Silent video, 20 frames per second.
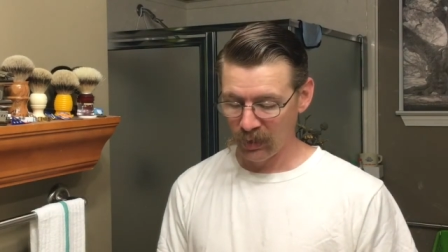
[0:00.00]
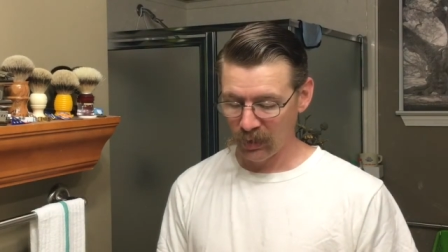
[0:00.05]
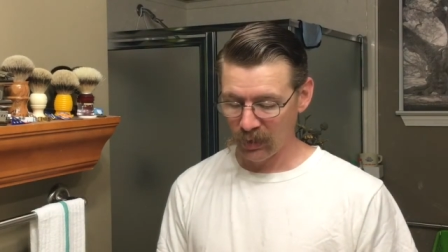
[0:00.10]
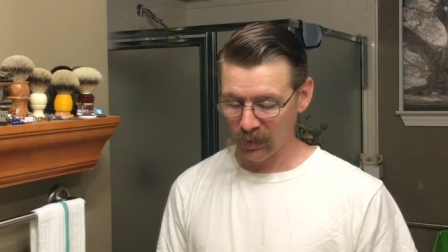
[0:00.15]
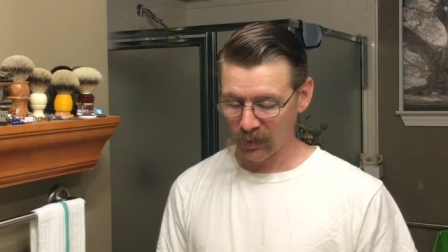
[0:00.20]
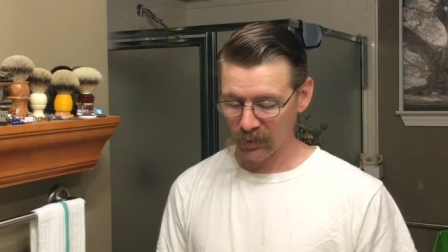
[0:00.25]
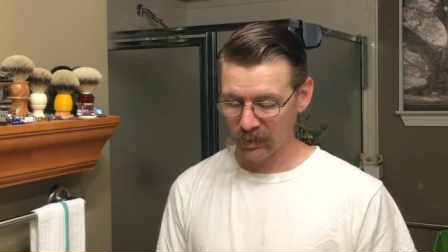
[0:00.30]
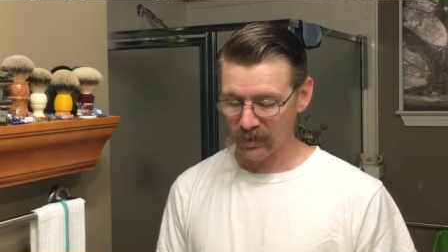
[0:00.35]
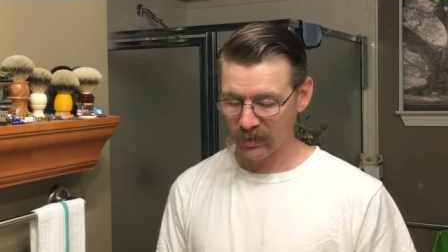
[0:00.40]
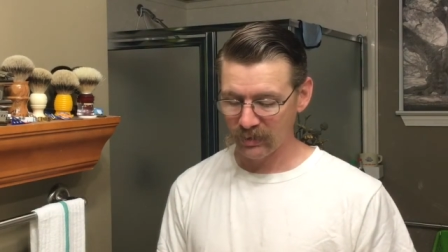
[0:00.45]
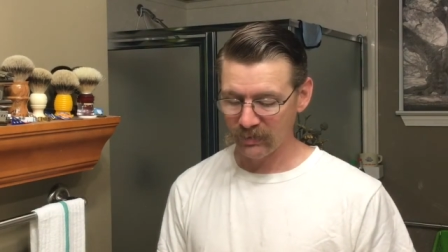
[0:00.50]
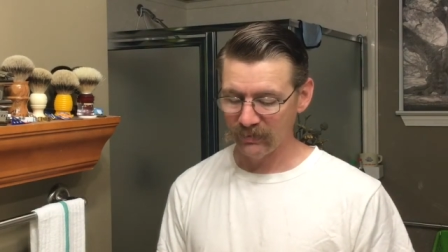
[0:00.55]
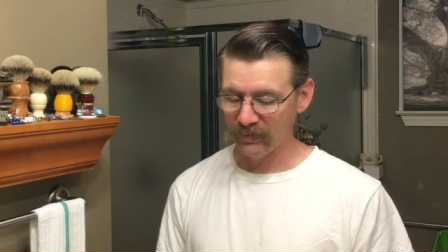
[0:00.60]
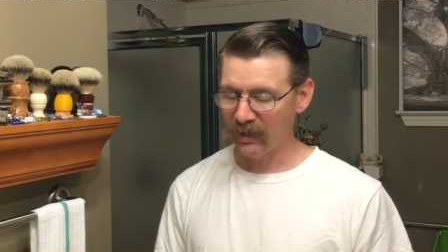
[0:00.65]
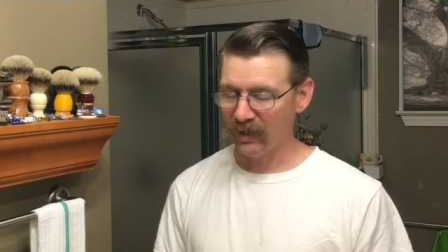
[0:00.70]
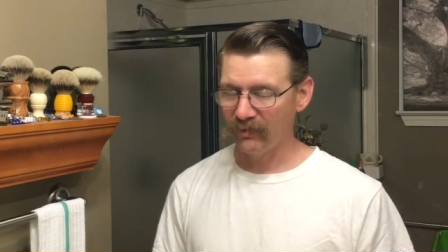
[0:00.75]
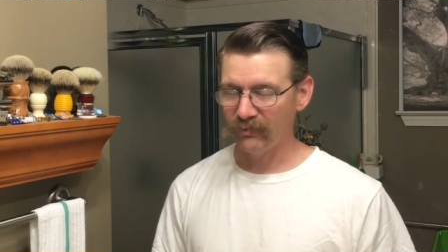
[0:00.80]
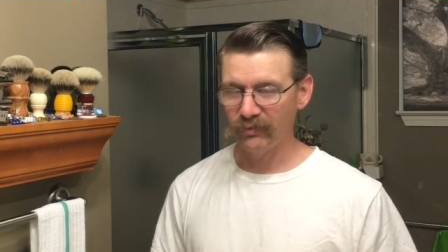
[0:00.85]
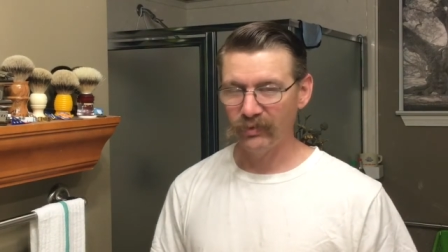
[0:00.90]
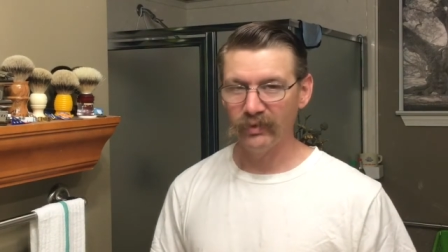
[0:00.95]
It's
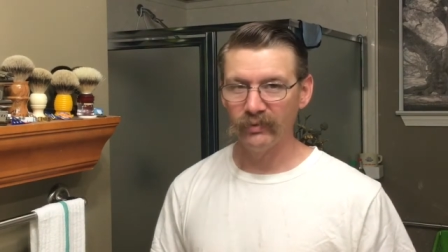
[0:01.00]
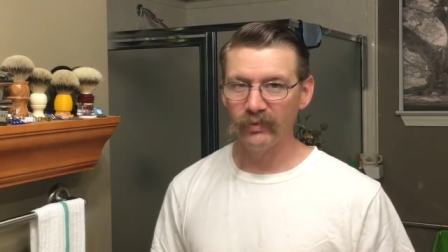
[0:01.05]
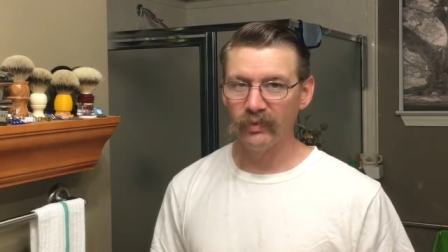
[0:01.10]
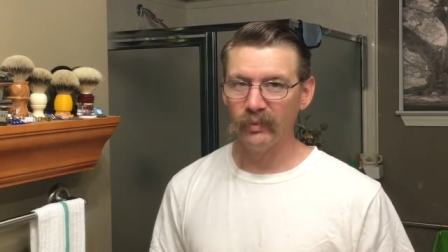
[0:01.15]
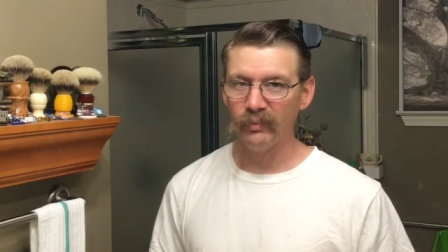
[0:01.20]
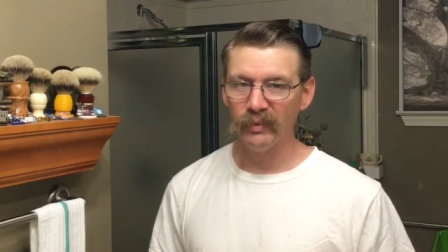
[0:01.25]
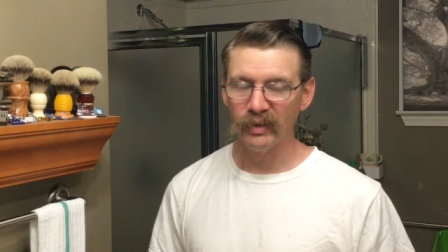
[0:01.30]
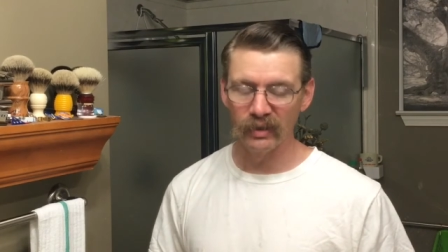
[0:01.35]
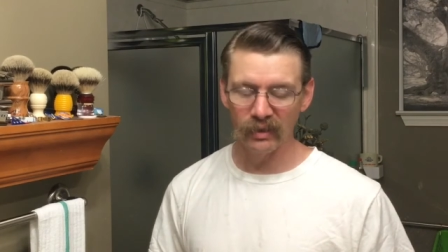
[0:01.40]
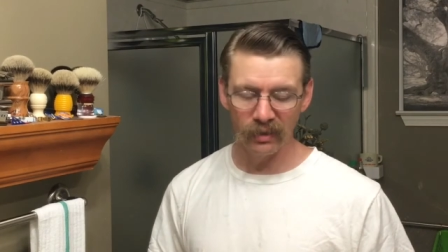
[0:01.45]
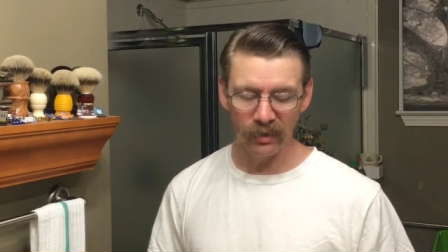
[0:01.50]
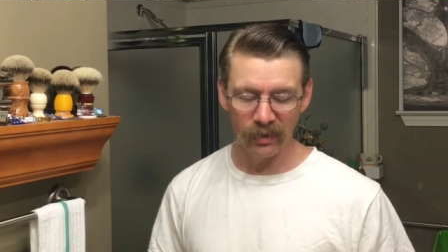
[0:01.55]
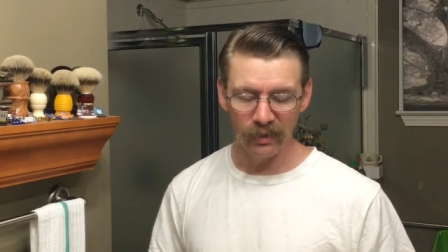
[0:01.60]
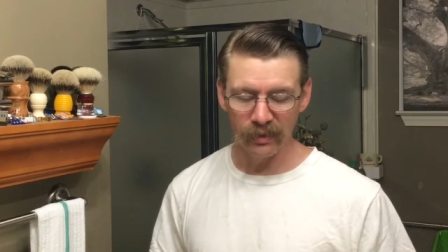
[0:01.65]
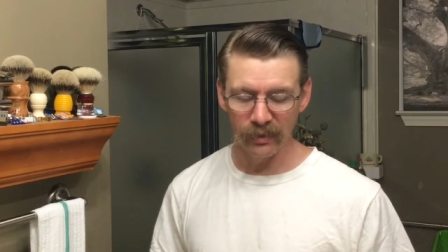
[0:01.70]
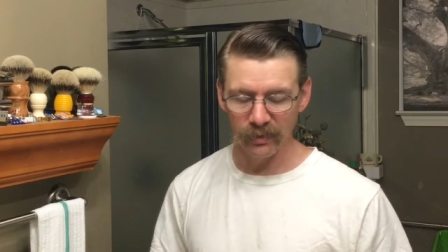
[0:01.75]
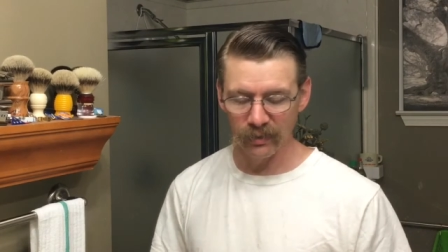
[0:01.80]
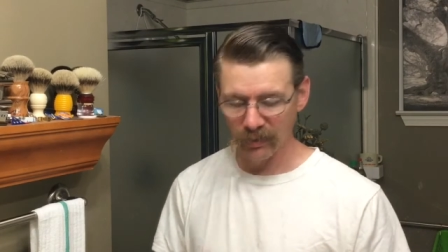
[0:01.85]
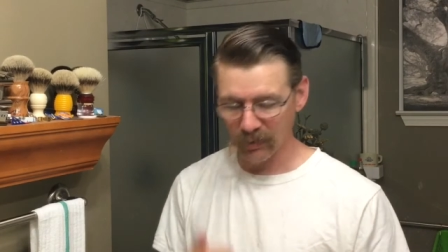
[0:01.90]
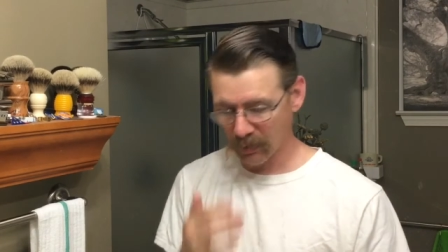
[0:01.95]
not very
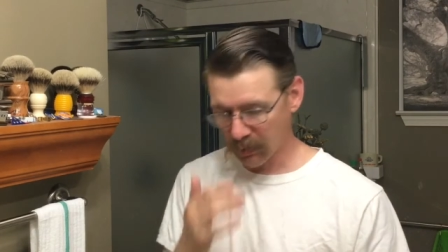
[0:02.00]
mentholated.